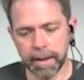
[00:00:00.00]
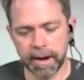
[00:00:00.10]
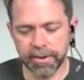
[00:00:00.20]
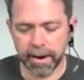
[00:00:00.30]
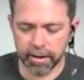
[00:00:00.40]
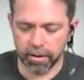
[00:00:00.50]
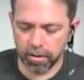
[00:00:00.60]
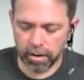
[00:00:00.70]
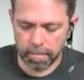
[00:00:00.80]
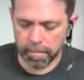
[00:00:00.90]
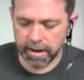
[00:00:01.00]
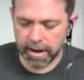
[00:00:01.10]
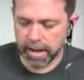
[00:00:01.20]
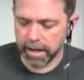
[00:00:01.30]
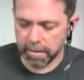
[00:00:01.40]
And then I try to go on
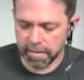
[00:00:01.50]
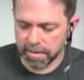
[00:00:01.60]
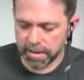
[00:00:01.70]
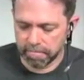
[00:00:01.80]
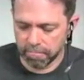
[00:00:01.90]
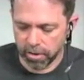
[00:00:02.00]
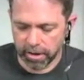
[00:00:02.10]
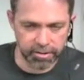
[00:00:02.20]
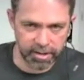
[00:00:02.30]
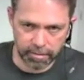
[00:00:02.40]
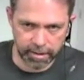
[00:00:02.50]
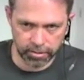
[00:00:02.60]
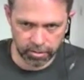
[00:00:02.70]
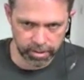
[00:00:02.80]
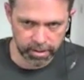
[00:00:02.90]
Monday and maybe one other time later
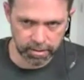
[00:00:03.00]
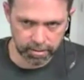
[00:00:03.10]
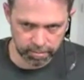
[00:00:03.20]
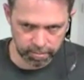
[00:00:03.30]
in the week.